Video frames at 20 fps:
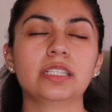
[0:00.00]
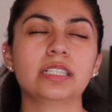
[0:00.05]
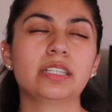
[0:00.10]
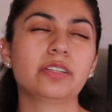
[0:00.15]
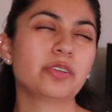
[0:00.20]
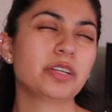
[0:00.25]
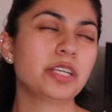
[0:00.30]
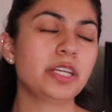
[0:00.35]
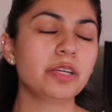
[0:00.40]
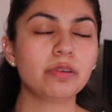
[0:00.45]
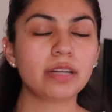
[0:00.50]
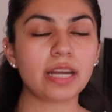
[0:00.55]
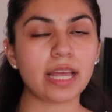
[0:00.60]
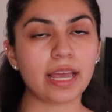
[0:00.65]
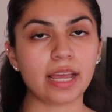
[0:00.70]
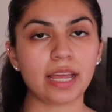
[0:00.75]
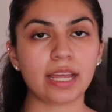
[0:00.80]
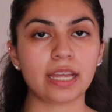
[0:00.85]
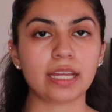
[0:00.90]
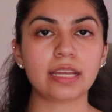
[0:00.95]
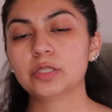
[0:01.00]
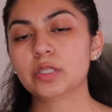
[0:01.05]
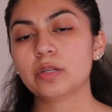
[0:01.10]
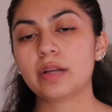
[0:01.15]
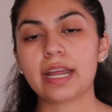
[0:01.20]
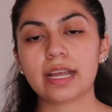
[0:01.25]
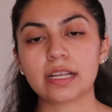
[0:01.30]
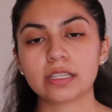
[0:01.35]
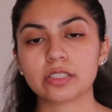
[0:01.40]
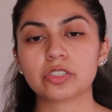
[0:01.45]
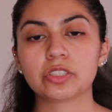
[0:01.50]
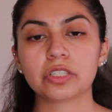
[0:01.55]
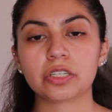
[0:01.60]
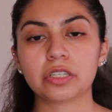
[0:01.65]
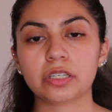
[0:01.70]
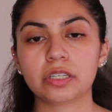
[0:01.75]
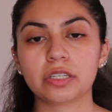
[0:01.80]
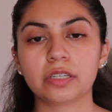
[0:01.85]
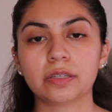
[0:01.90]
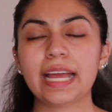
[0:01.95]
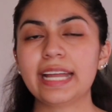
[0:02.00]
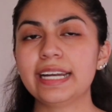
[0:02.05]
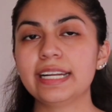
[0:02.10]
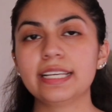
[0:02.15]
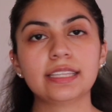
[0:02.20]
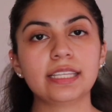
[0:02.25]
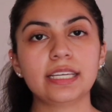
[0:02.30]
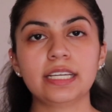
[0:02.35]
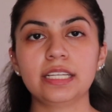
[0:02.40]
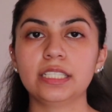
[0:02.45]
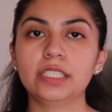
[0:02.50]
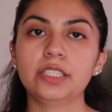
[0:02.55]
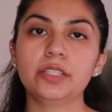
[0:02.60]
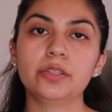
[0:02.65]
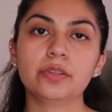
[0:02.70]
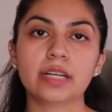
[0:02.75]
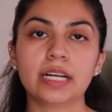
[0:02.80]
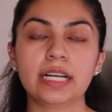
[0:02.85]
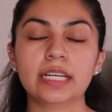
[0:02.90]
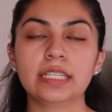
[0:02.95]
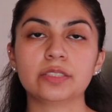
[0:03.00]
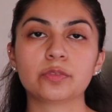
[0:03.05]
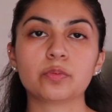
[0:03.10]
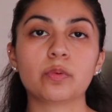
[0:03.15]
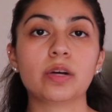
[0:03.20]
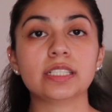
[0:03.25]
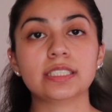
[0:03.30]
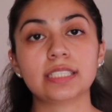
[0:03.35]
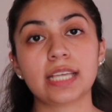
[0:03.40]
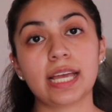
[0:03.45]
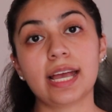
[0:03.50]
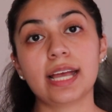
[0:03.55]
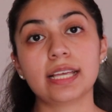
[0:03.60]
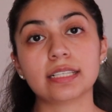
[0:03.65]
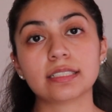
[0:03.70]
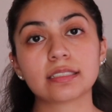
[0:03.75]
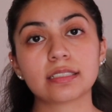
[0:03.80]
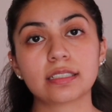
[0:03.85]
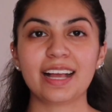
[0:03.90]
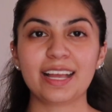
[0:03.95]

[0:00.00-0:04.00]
a little Q&A to answer anything you guys want to ask.